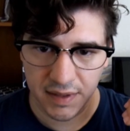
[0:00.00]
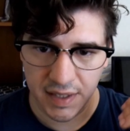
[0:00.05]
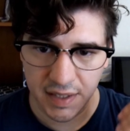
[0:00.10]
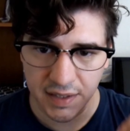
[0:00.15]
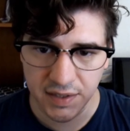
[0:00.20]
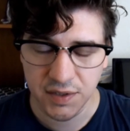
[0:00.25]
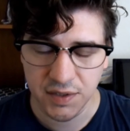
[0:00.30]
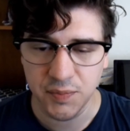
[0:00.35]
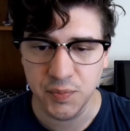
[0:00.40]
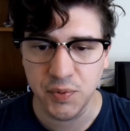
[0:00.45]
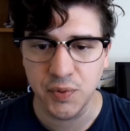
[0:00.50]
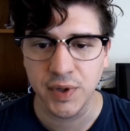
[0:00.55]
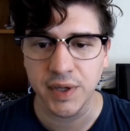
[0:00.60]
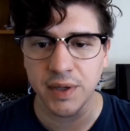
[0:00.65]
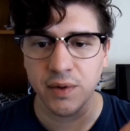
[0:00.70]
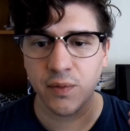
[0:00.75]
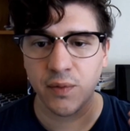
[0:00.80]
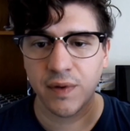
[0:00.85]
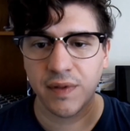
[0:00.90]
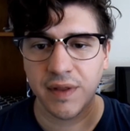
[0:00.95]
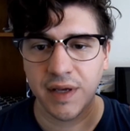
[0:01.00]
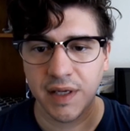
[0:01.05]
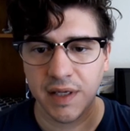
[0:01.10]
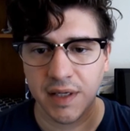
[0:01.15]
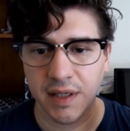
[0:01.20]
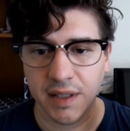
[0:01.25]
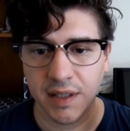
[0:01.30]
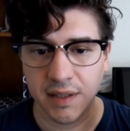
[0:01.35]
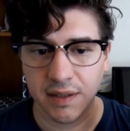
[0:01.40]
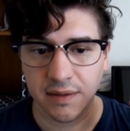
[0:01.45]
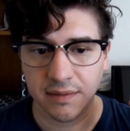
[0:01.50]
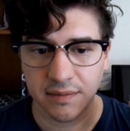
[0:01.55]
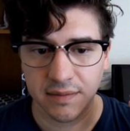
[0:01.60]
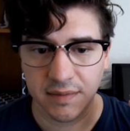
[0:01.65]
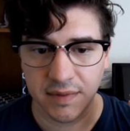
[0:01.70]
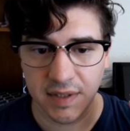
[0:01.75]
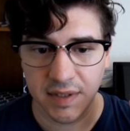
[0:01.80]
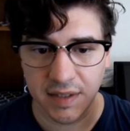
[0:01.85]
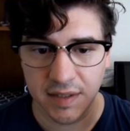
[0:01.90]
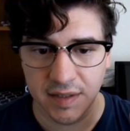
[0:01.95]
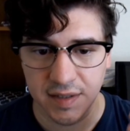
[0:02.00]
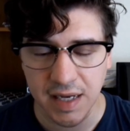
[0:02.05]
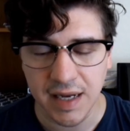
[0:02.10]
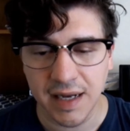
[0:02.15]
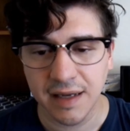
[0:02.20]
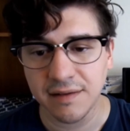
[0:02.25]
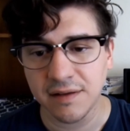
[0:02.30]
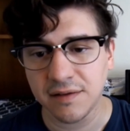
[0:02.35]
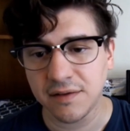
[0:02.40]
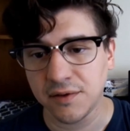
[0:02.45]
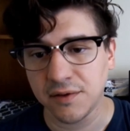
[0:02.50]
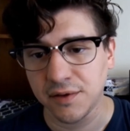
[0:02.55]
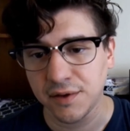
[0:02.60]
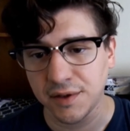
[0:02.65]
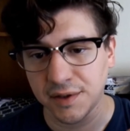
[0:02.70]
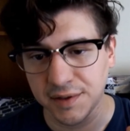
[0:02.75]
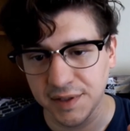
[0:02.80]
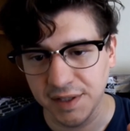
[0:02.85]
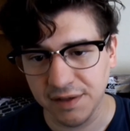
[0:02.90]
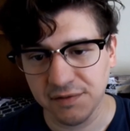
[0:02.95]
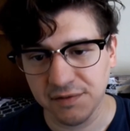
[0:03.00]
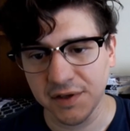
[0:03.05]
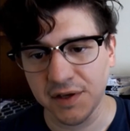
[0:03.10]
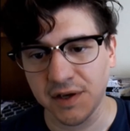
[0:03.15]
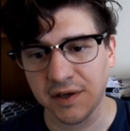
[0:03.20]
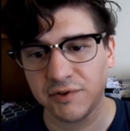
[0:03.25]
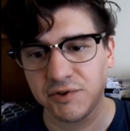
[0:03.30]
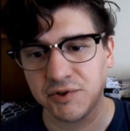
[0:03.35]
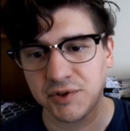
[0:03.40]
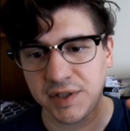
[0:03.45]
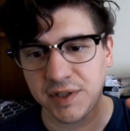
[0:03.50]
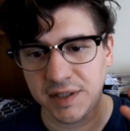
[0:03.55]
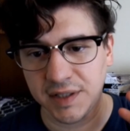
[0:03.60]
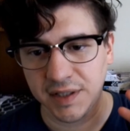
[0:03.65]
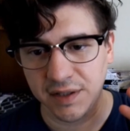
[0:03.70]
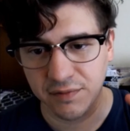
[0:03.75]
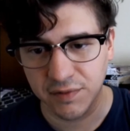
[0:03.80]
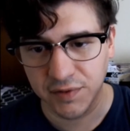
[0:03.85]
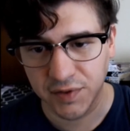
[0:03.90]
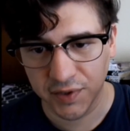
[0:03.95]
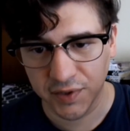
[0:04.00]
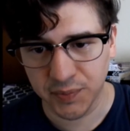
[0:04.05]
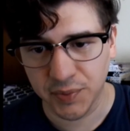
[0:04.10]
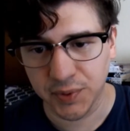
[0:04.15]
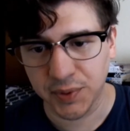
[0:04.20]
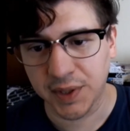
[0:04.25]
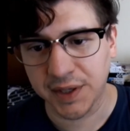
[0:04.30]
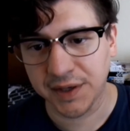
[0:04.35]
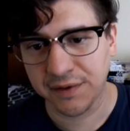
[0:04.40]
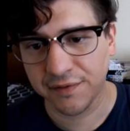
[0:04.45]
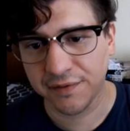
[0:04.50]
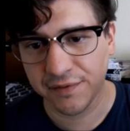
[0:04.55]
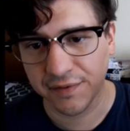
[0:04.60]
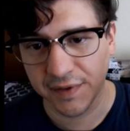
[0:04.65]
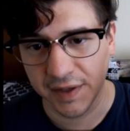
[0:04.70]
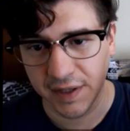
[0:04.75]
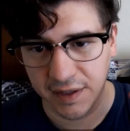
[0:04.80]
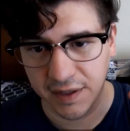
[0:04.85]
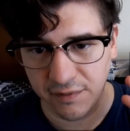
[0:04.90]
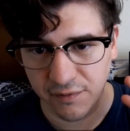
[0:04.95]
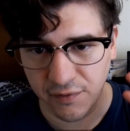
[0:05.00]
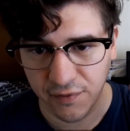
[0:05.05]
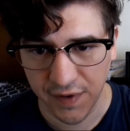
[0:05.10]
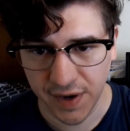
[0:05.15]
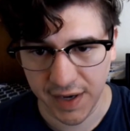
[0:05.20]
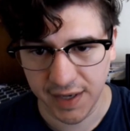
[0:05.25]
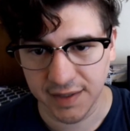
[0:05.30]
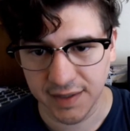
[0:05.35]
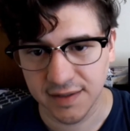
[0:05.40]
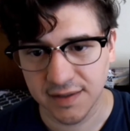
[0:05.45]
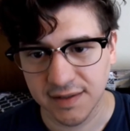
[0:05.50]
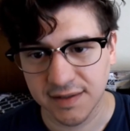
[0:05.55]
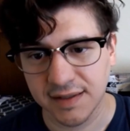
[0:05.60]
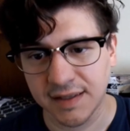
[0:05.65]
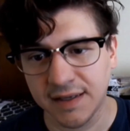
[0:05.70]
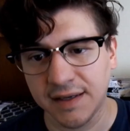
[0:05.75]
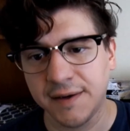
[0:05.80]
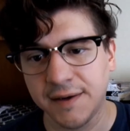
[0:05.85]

get to the point where they decide that they're going to leave the country and live a simple life in France.